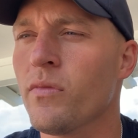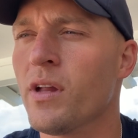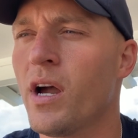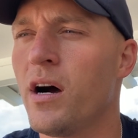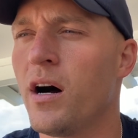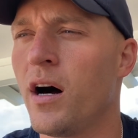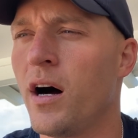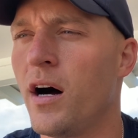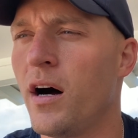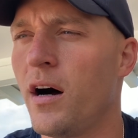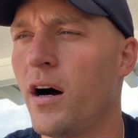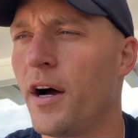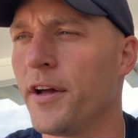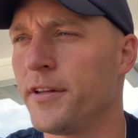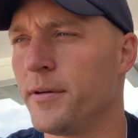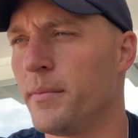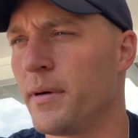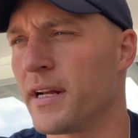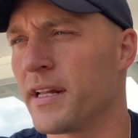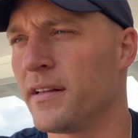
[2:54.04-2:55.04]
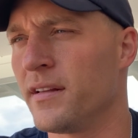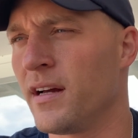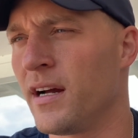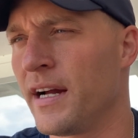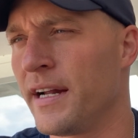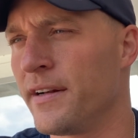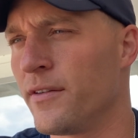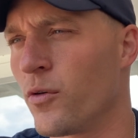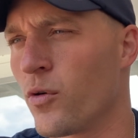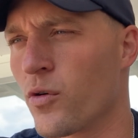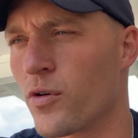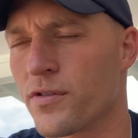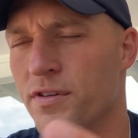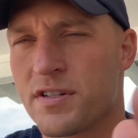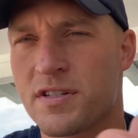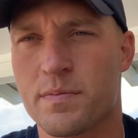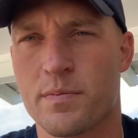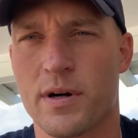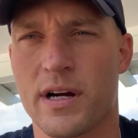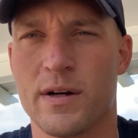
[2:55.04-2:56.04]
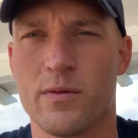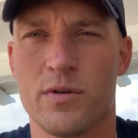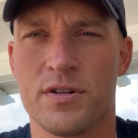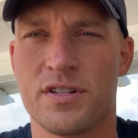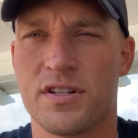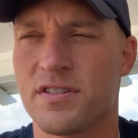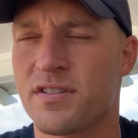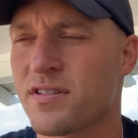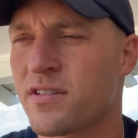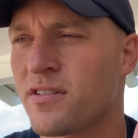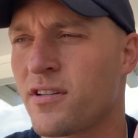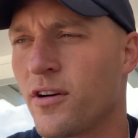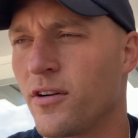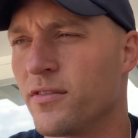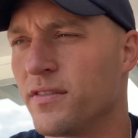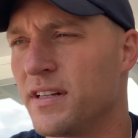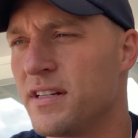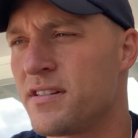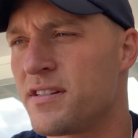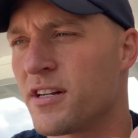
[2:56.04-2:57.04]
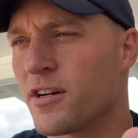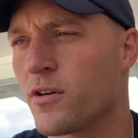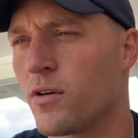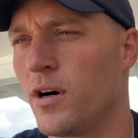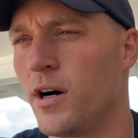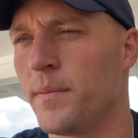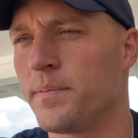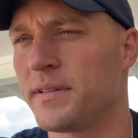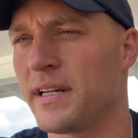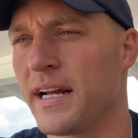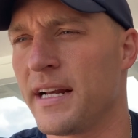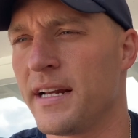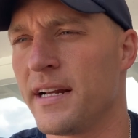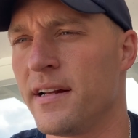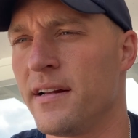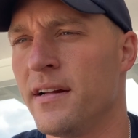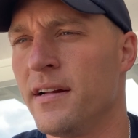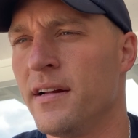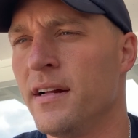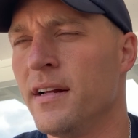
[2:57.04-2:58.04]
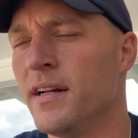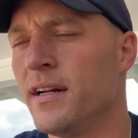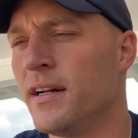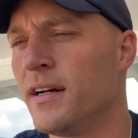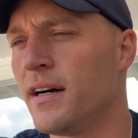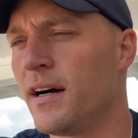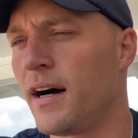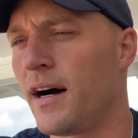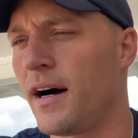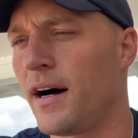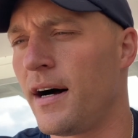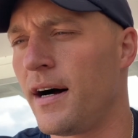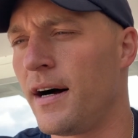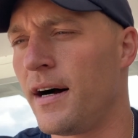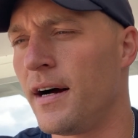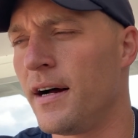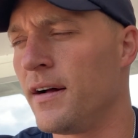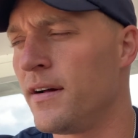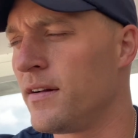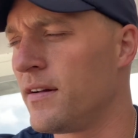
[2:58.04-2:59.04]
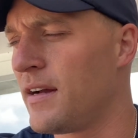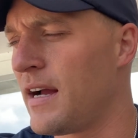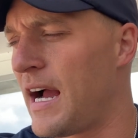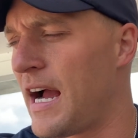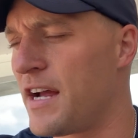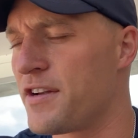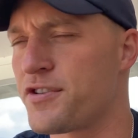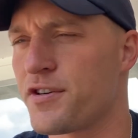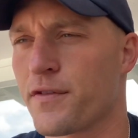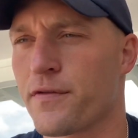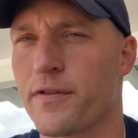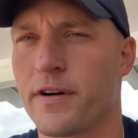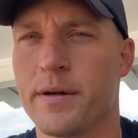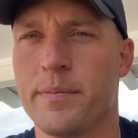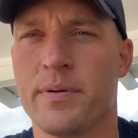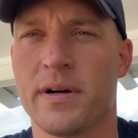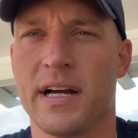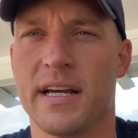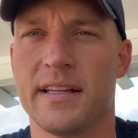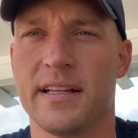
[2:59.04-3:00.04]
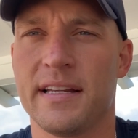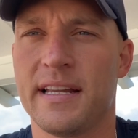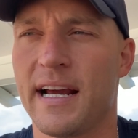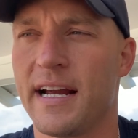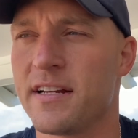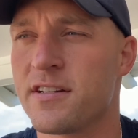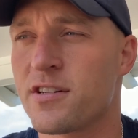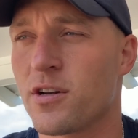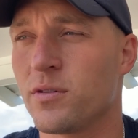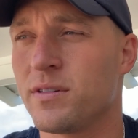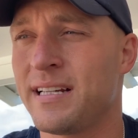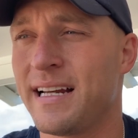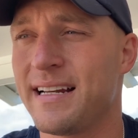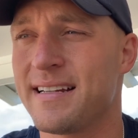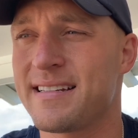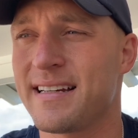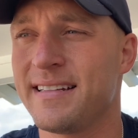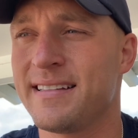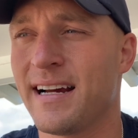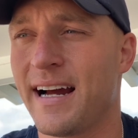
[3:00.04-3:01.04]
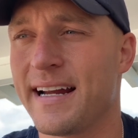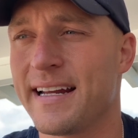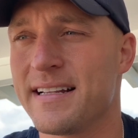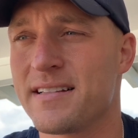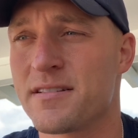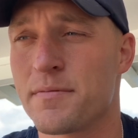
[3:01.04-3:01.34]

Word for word: uh, on the money line or the spread, which is currently zero updated uh, as your free play of the day. So Tennessee Titans